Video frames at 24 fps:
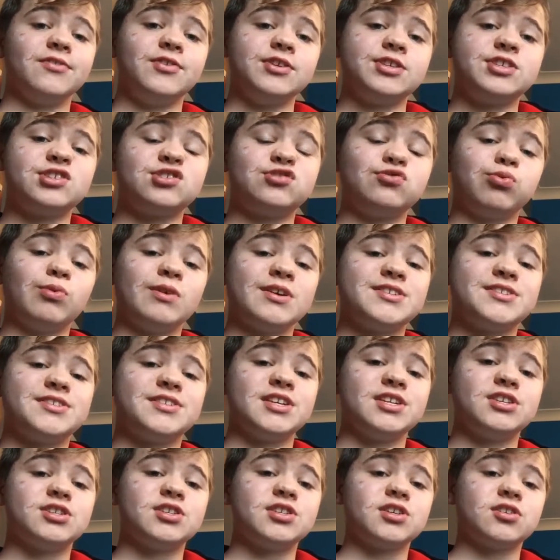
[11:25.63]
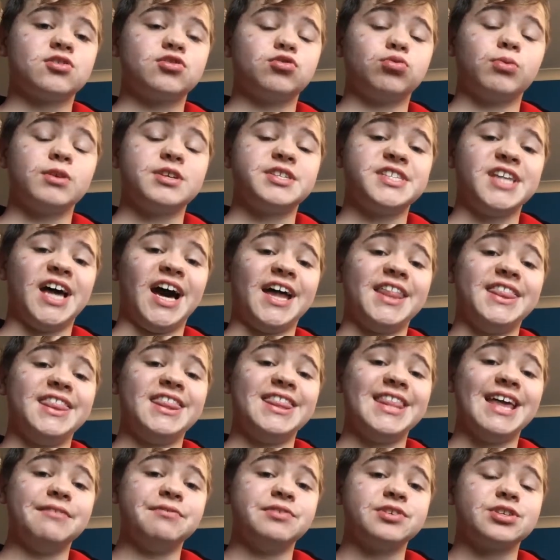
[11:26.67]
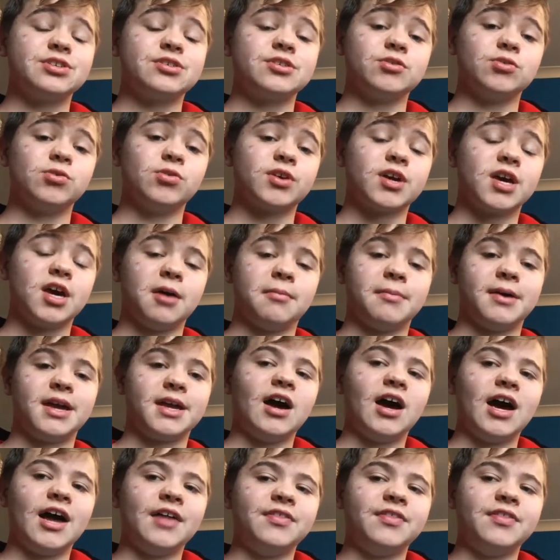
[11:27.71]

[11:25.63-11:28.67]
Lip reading: this twist is a twist that I never saw coming.